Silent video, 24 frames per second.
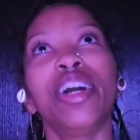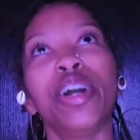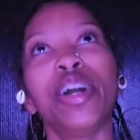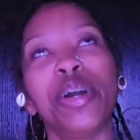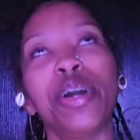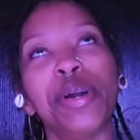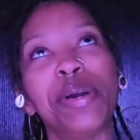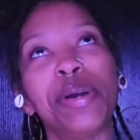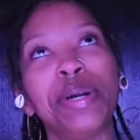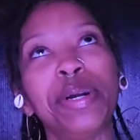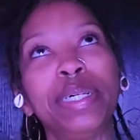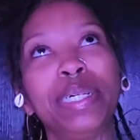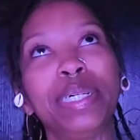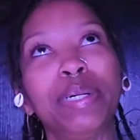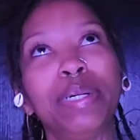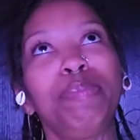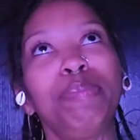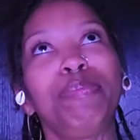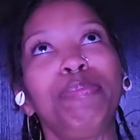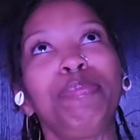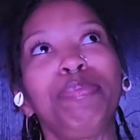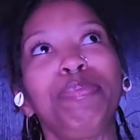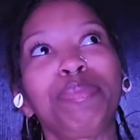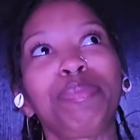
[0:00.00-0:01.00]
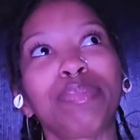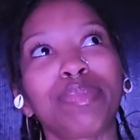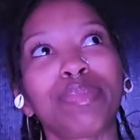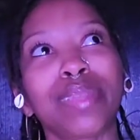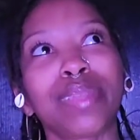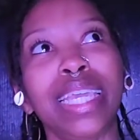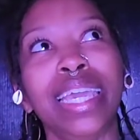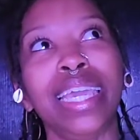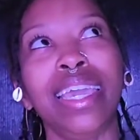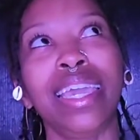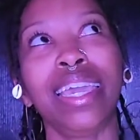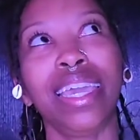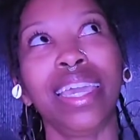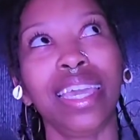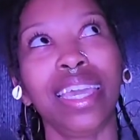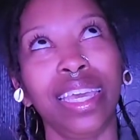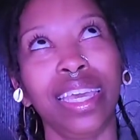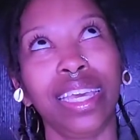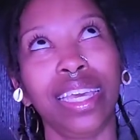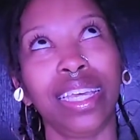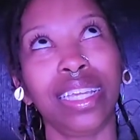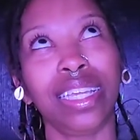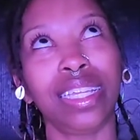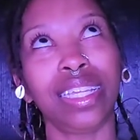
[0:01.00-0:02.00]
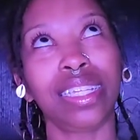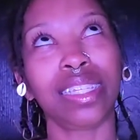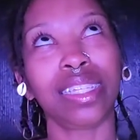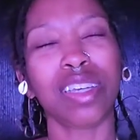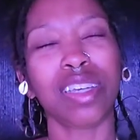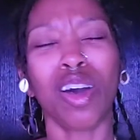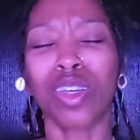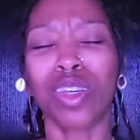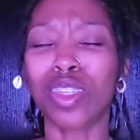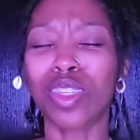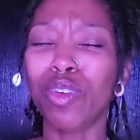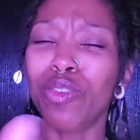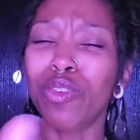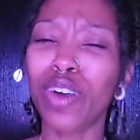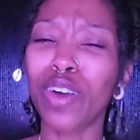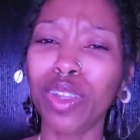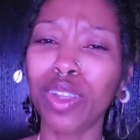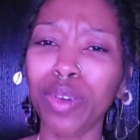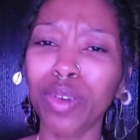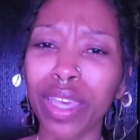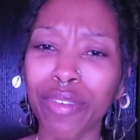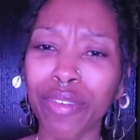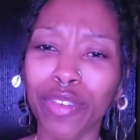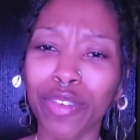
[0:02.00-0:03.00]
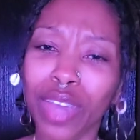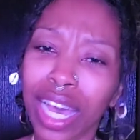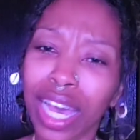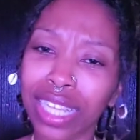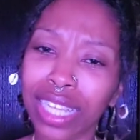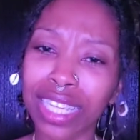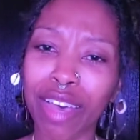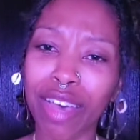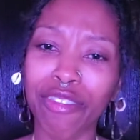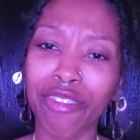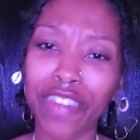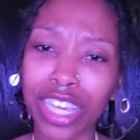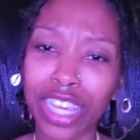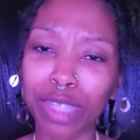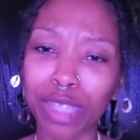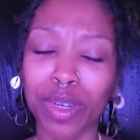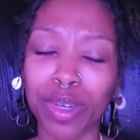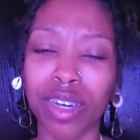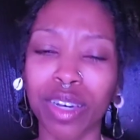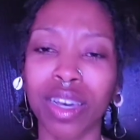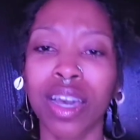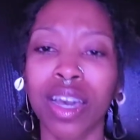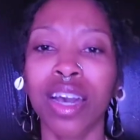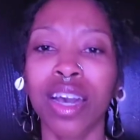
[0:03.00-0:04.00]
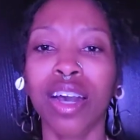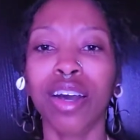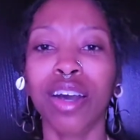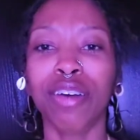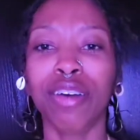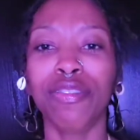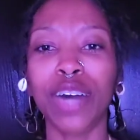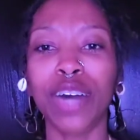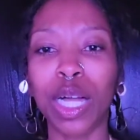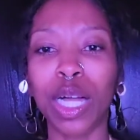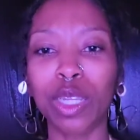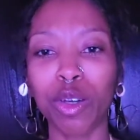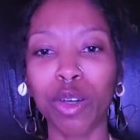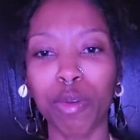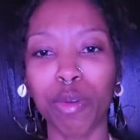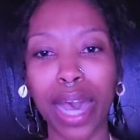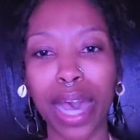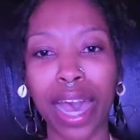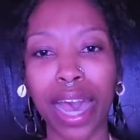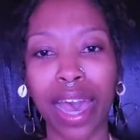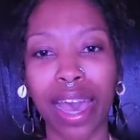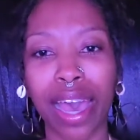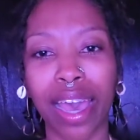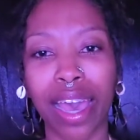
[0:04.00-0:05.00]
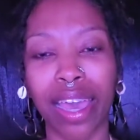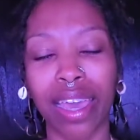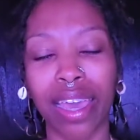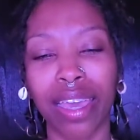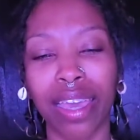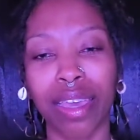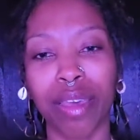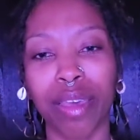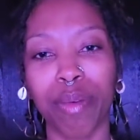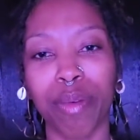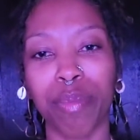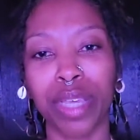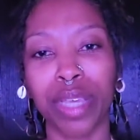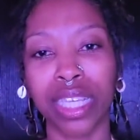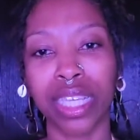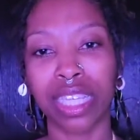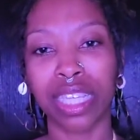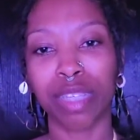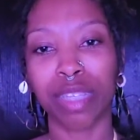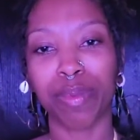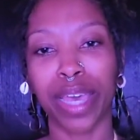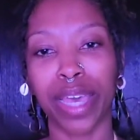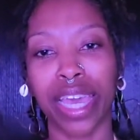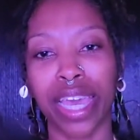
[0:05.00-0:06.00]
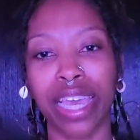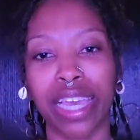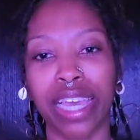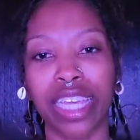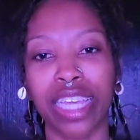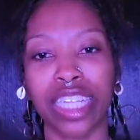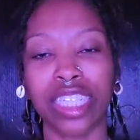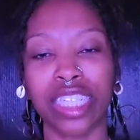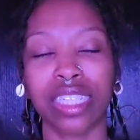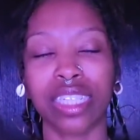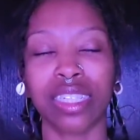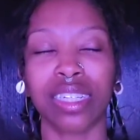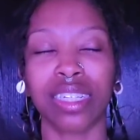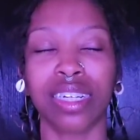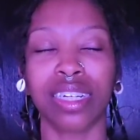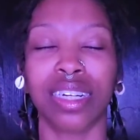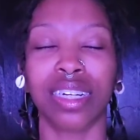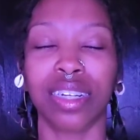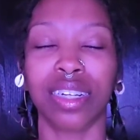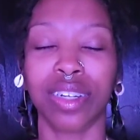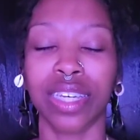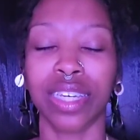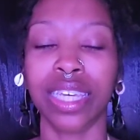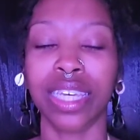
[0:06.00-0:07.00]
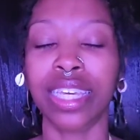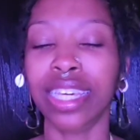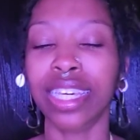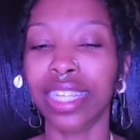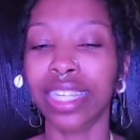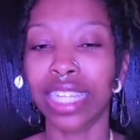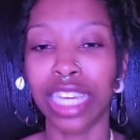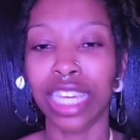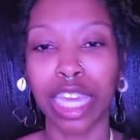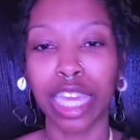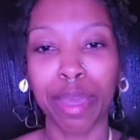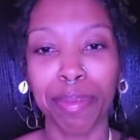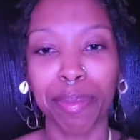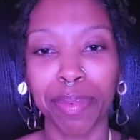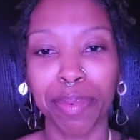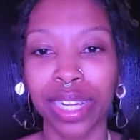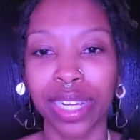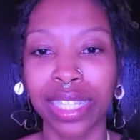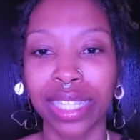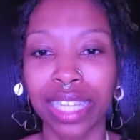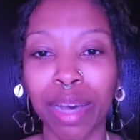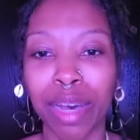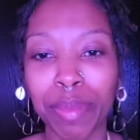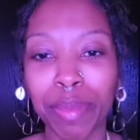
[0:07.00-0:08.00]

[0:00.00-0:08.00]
And also follow, if you guys have Facebook, follow my business page, Healing Empress.